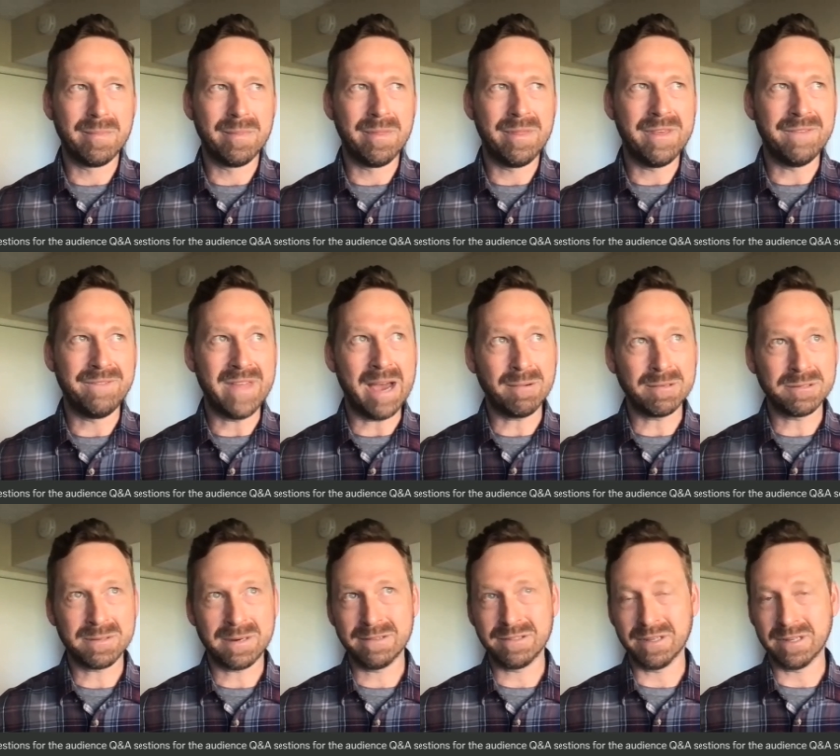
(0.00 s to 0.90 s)
If that was
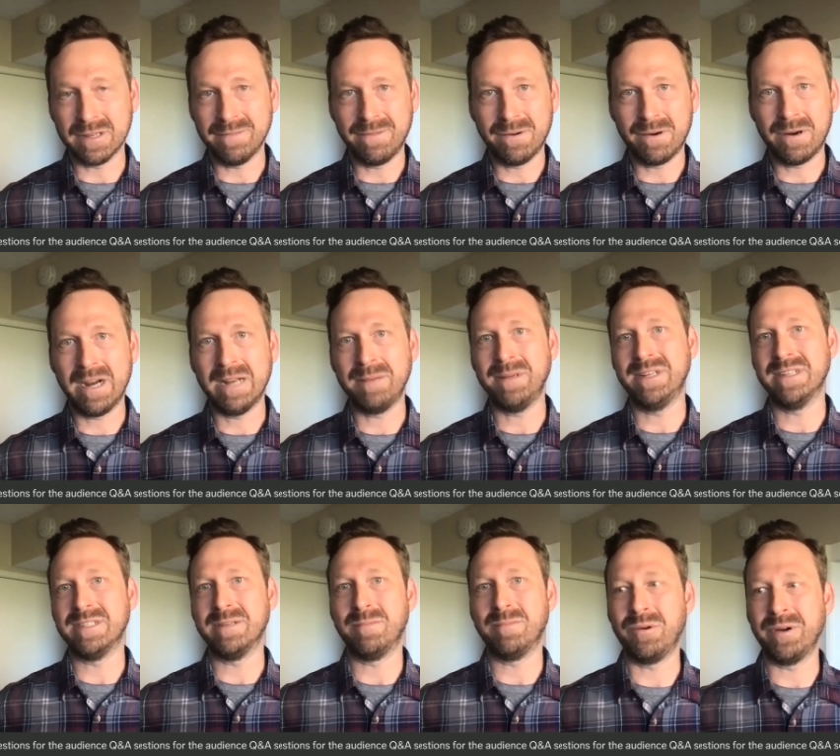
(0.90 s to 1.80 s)
what I was looking for, I'd be
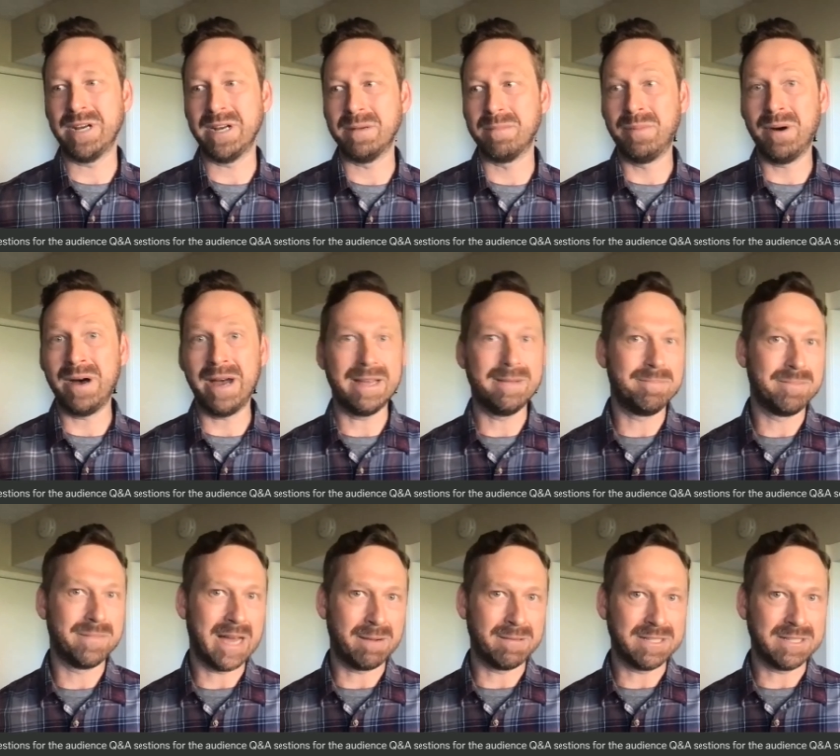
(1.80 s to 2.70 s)
disappointed, but
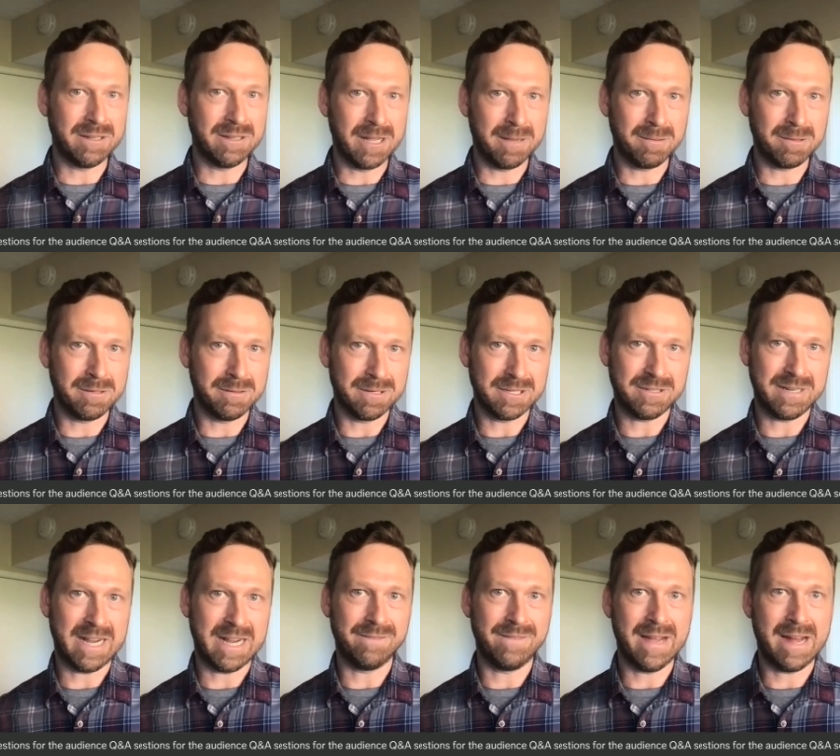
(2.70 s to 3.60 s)
I was still able to
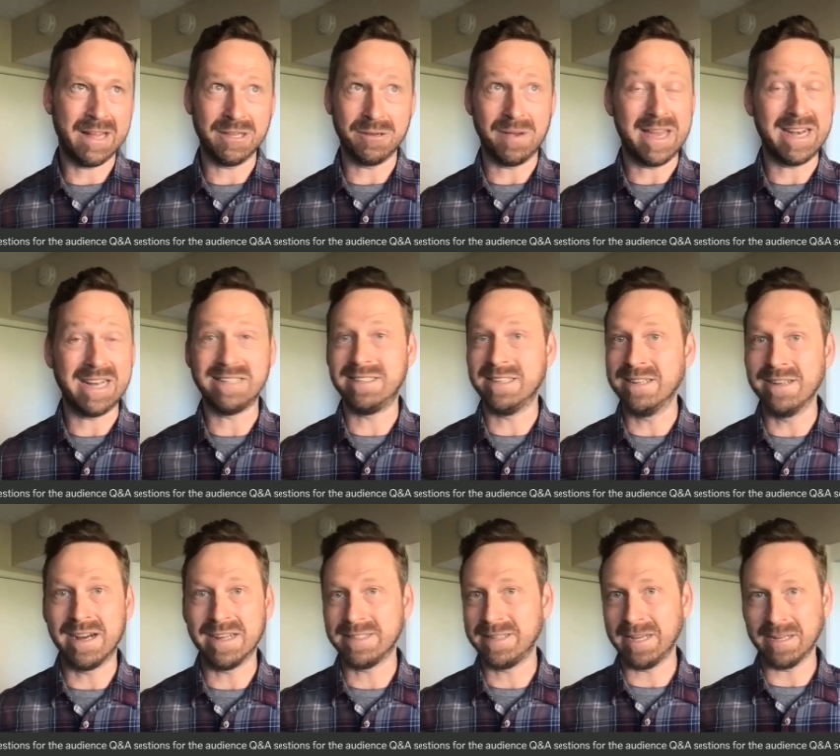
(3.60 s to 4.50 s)
extract value, and it did
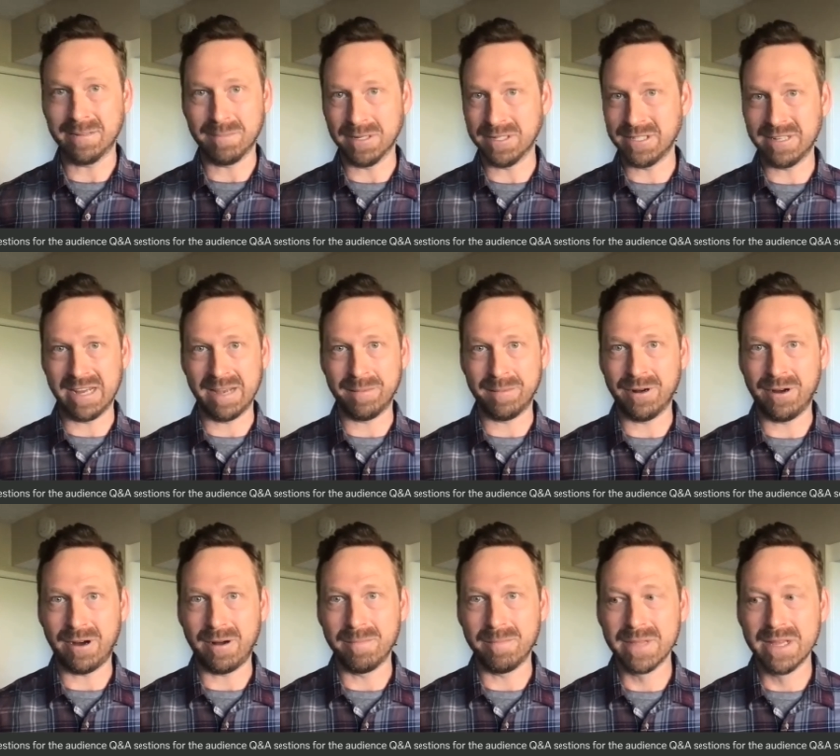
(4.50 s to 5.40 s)
not take much time at
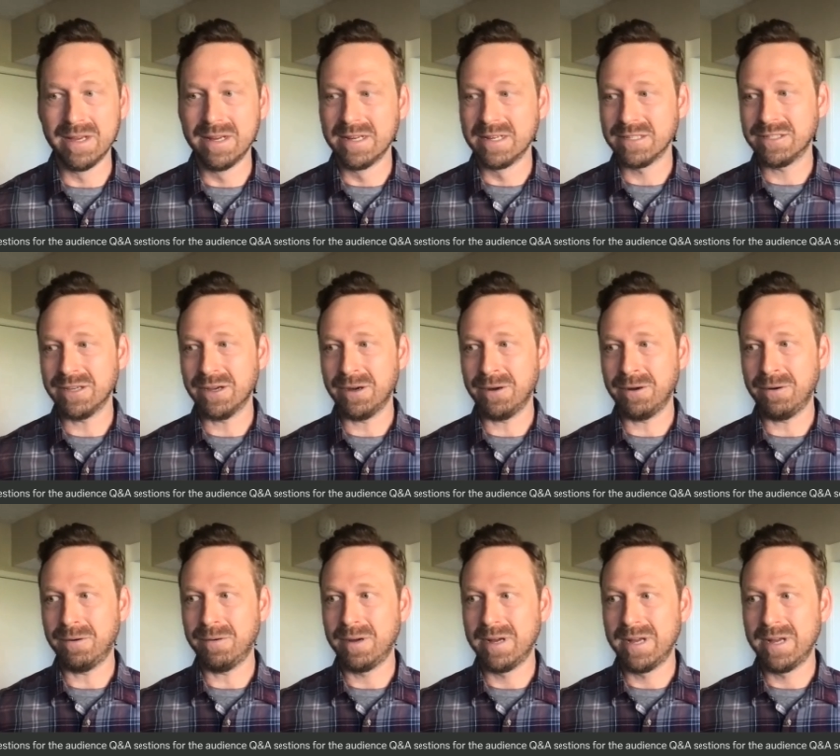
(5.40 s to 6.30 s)
all.
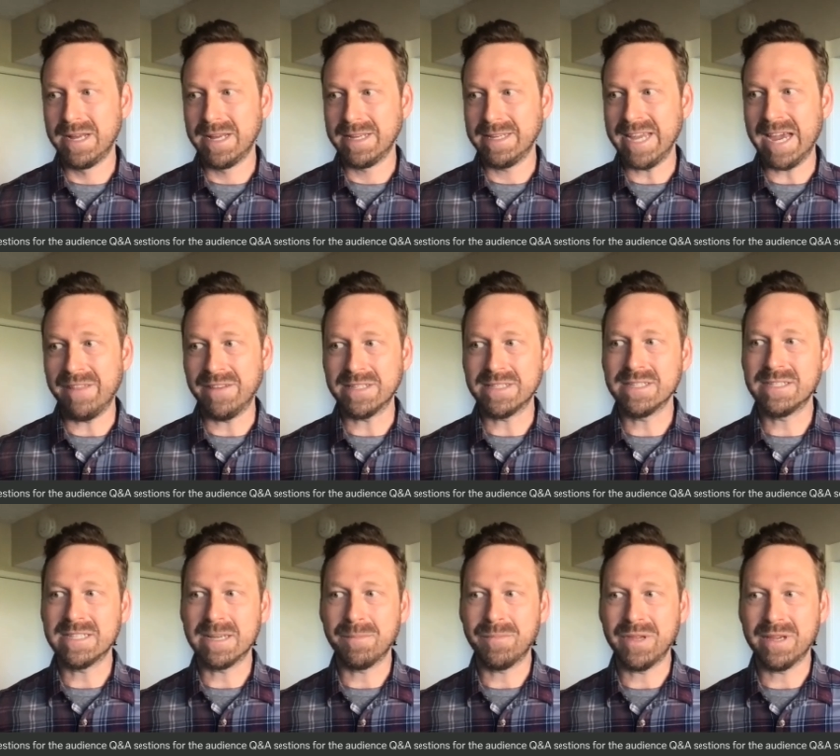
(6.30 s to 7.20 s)
So yeah, this is
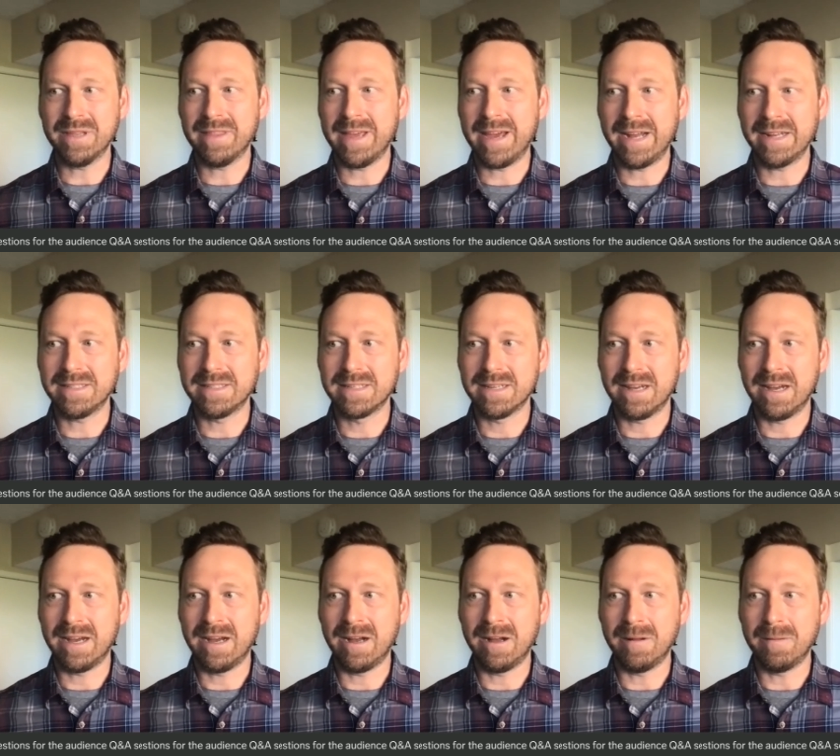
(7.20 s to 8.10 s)
something that
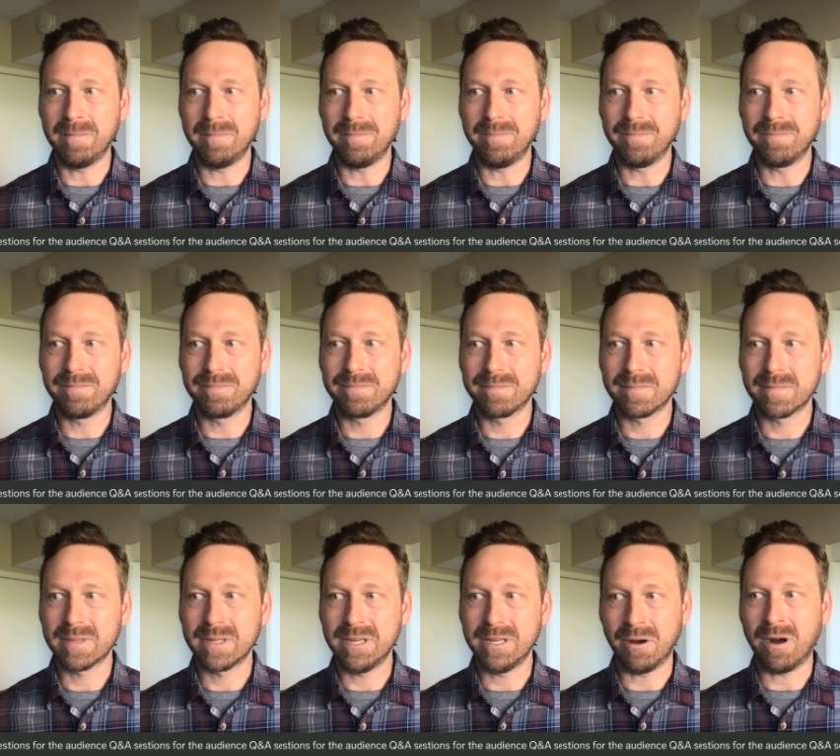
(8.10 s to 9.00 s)

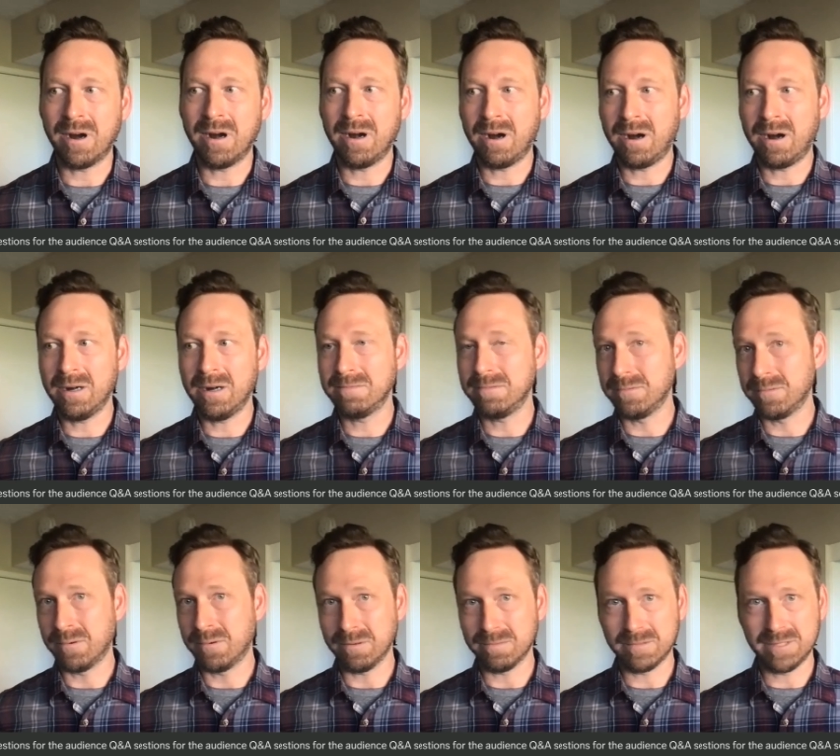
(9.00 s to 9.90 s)
our
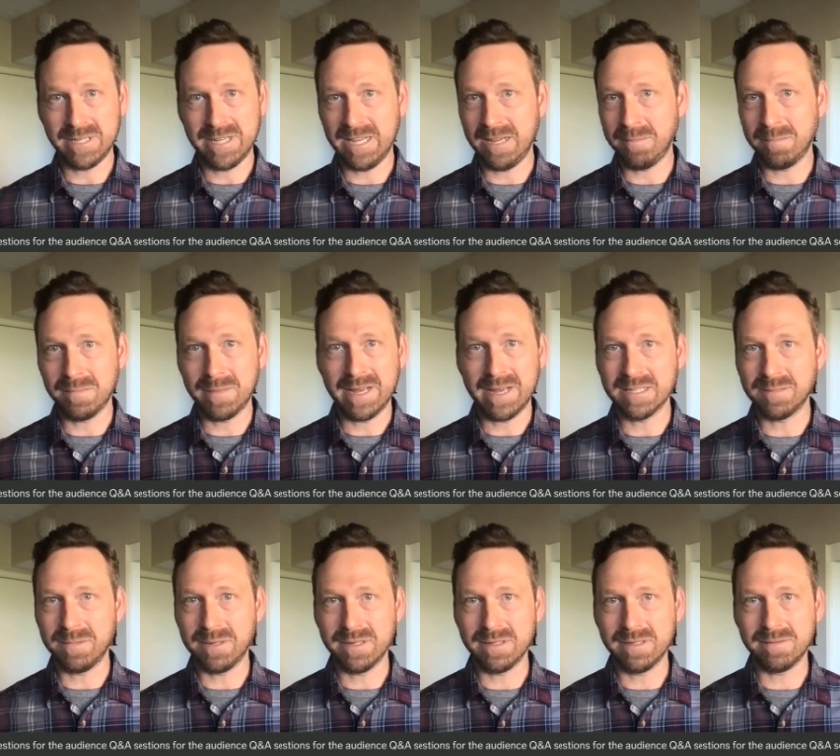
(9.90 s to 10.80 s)
team has
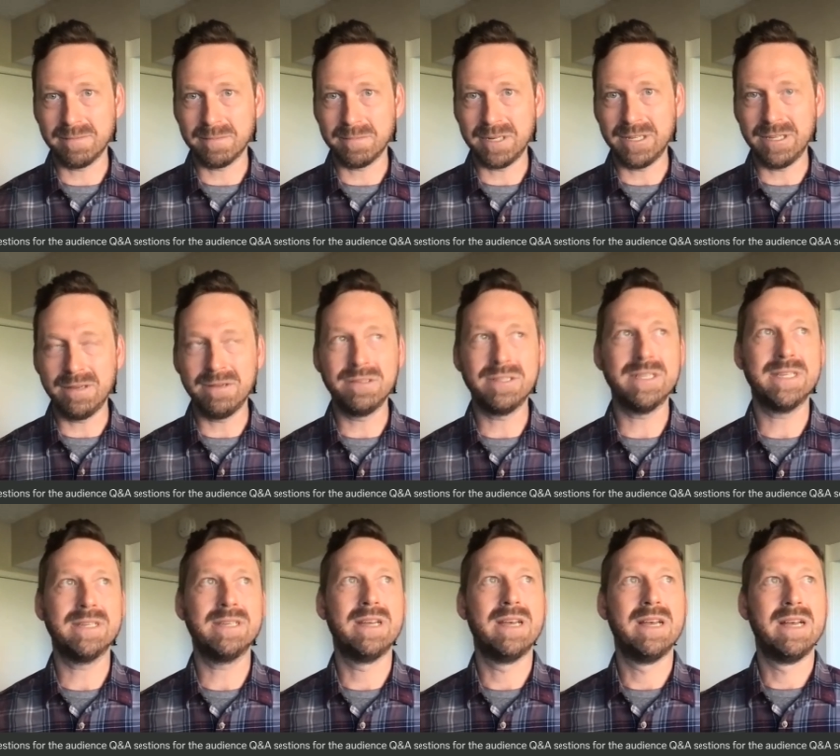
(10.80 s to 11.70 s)
been
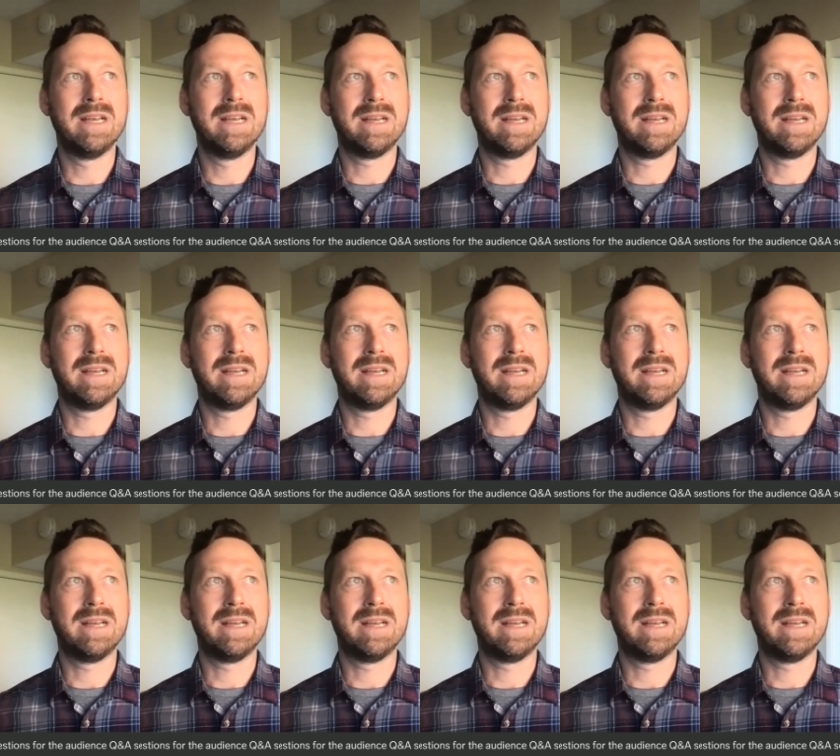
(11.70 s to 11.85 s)
using.